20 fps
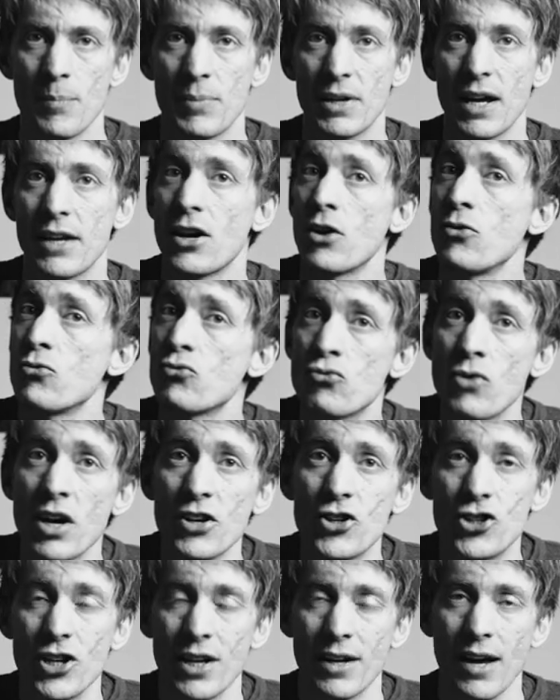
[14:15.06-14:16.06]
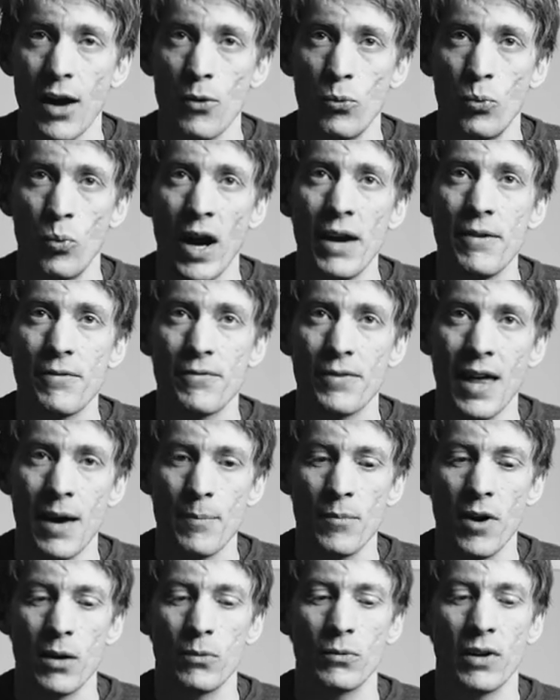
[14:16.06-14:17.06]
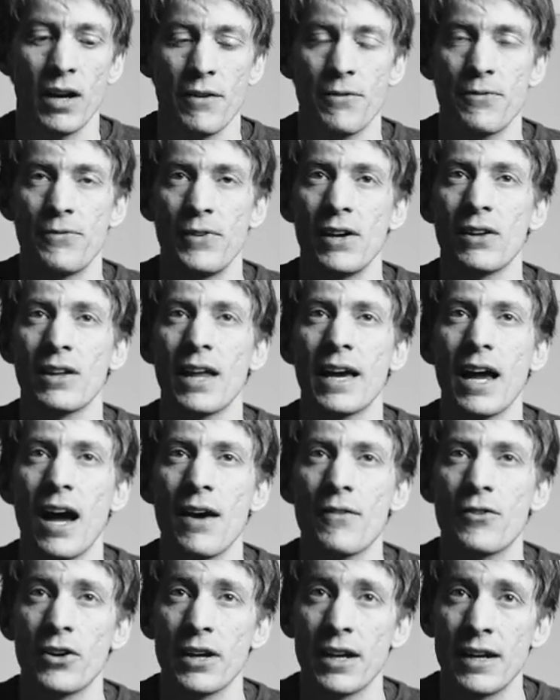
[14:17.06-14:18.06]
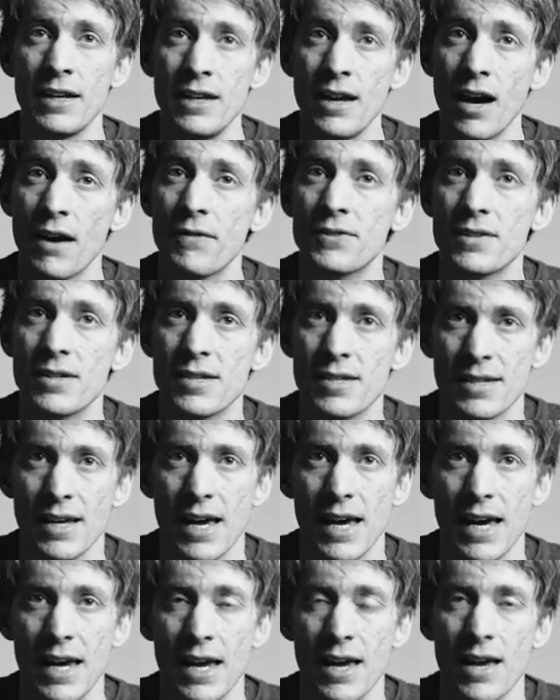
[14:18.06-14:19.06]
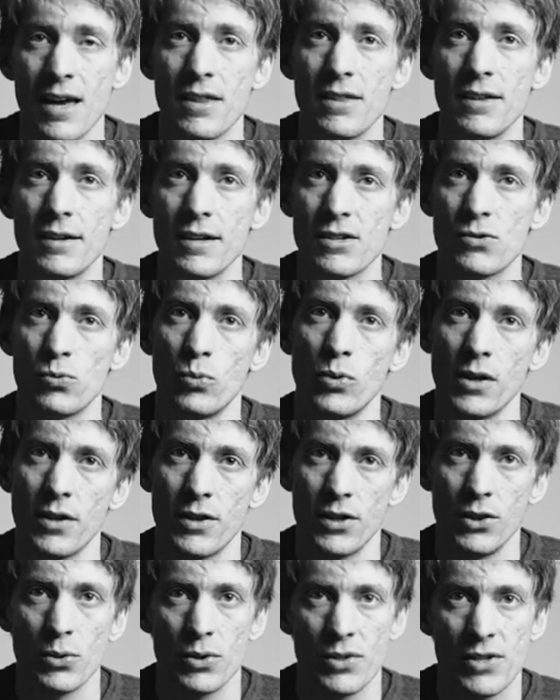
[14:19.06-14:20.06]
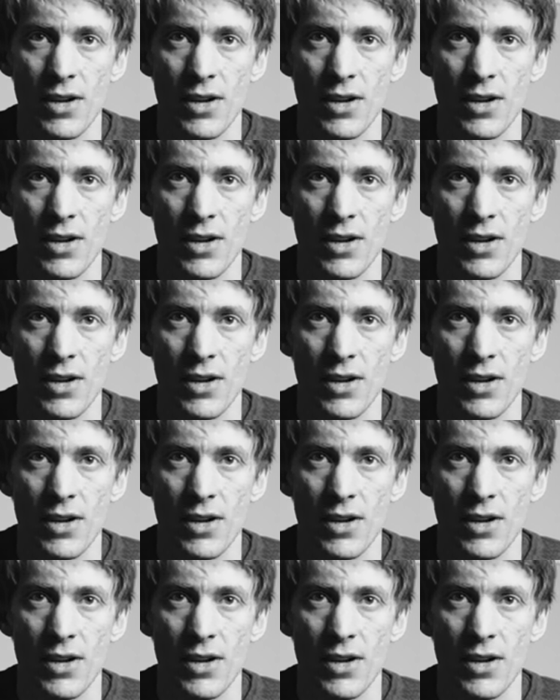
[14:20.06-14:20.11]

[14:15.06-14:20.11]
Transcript: But I don't rush it. I wait for that moment when I feel like I've got enough to say that it's worth your